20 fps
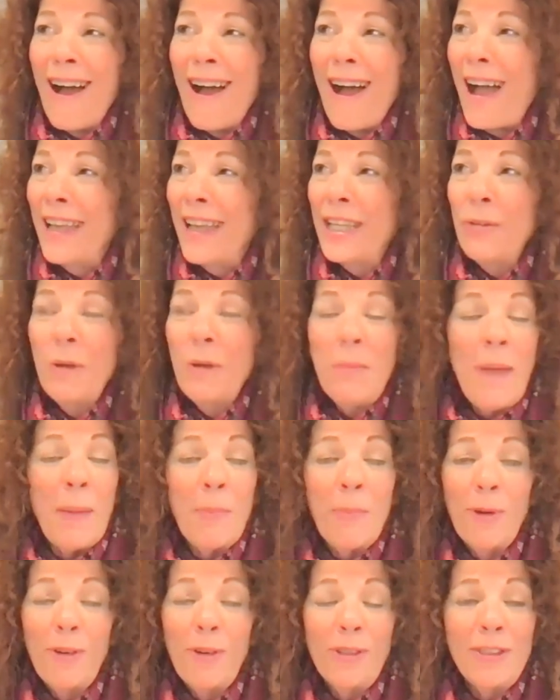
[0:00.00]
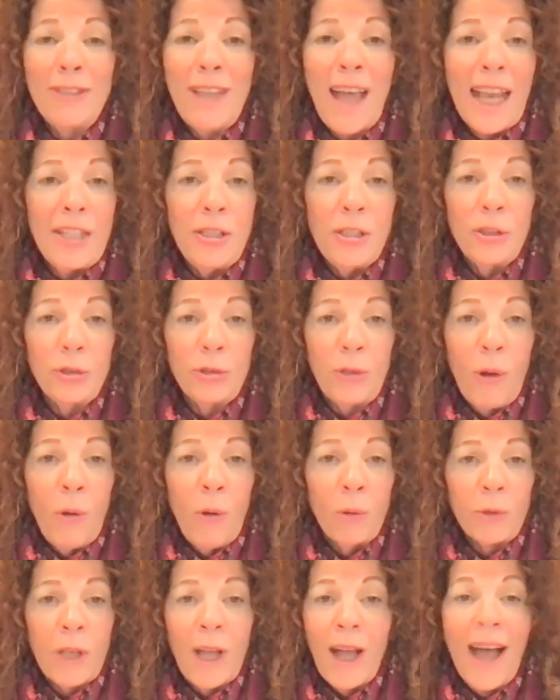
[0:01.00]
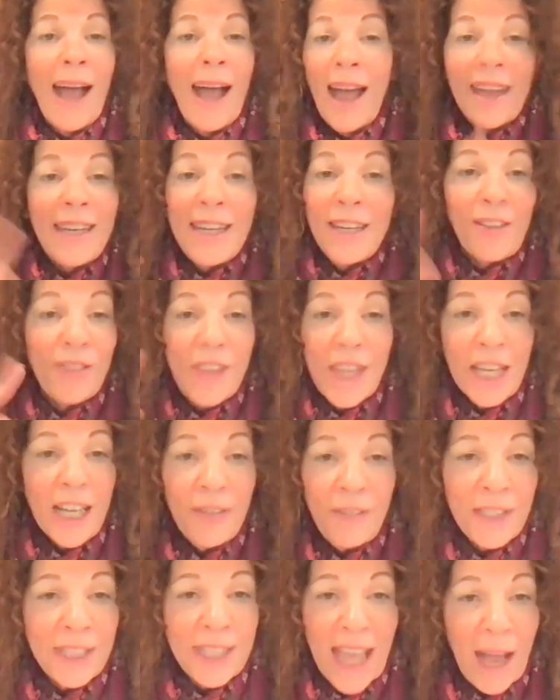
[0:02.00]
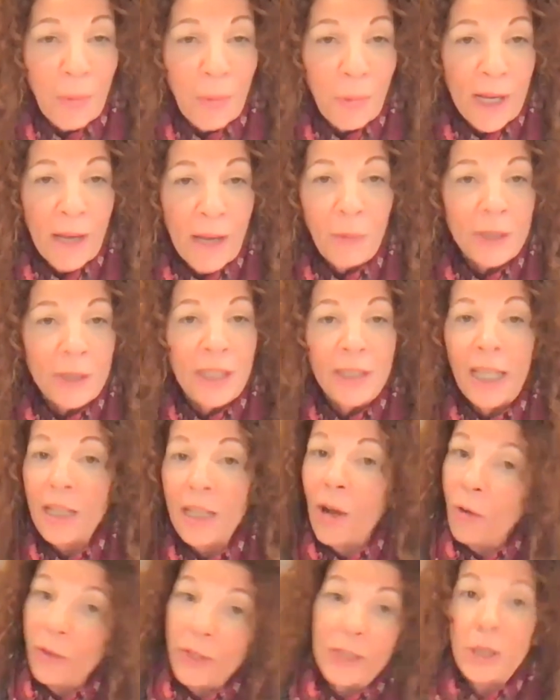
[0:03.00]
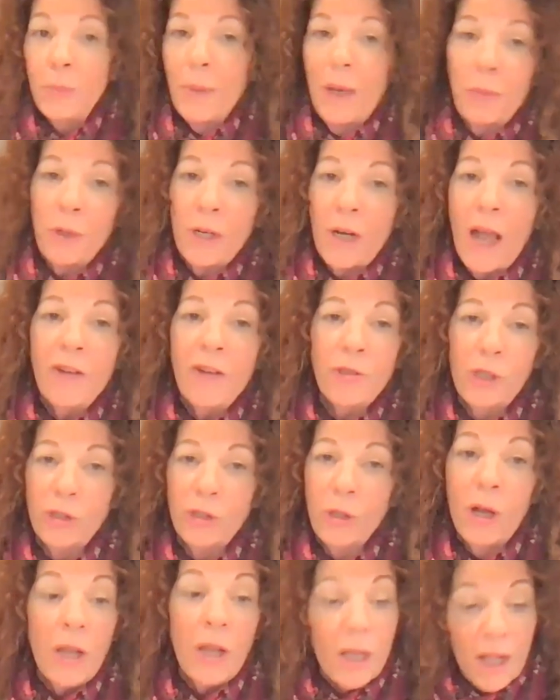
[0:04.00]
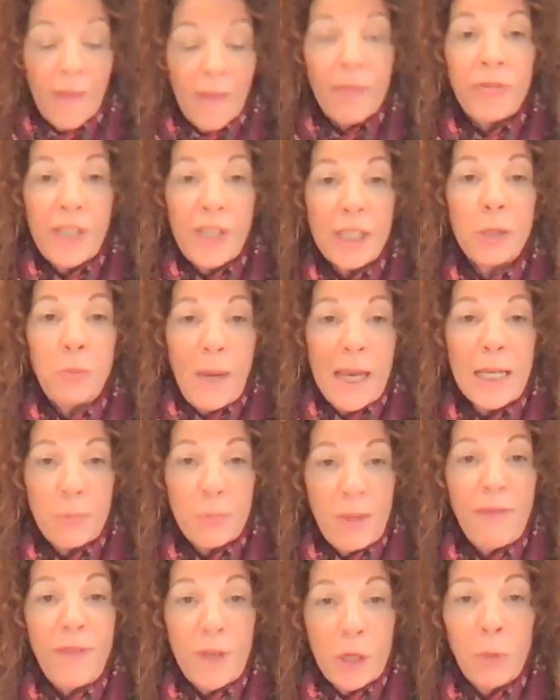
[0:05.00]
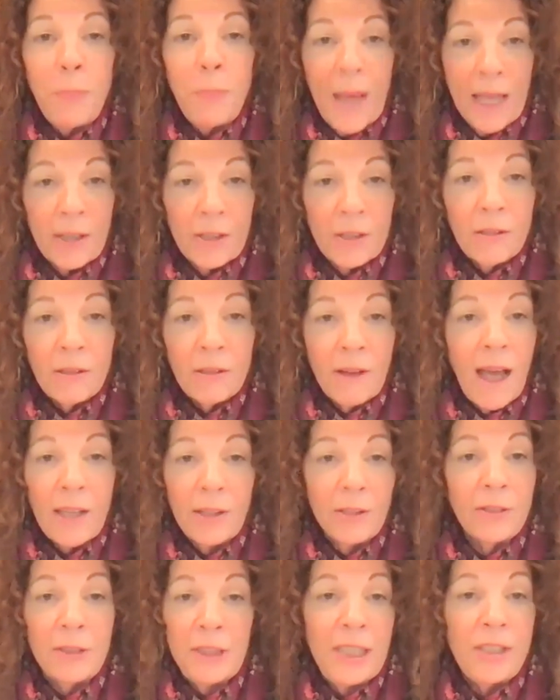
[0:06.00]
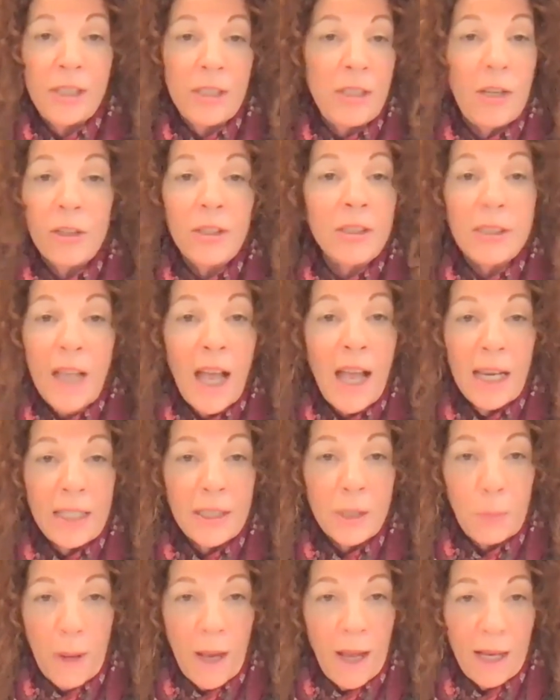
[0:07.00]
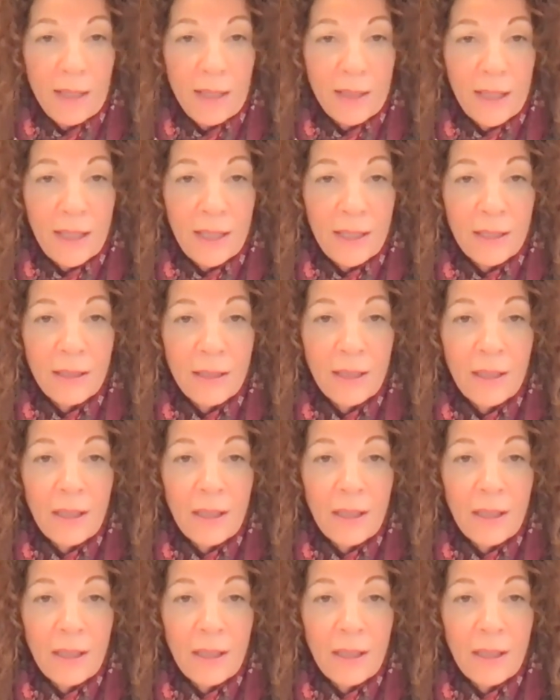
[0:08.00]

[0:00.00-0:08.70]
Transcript: I can remember 9 years old. I didn't think of it that way. I wasn't like, oh, this is my one. I just thought this makes me feel better. I don't need to know the science behind it.